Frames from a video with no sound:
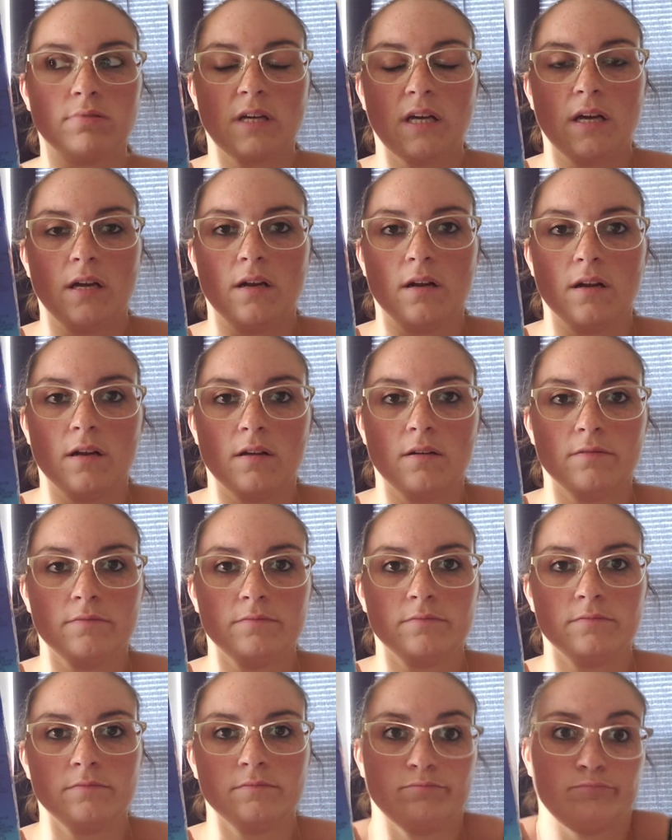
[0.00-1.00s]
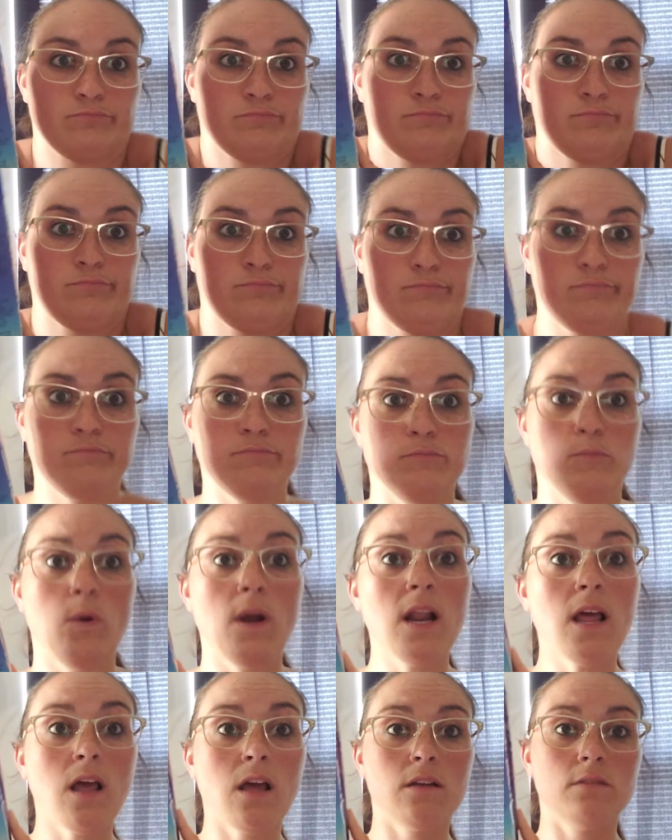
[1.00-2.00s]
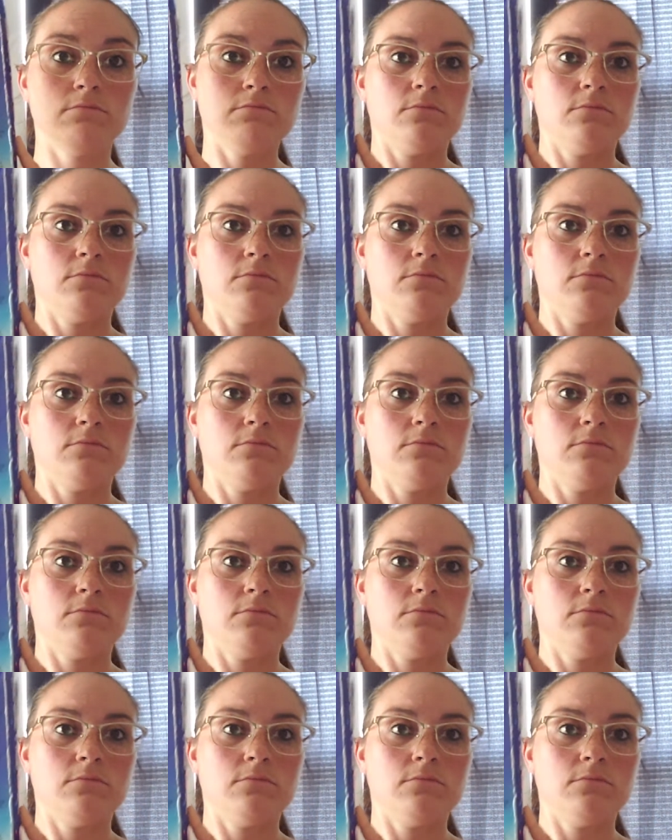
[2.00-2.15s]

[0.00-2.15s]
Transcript: I don't know. Why not?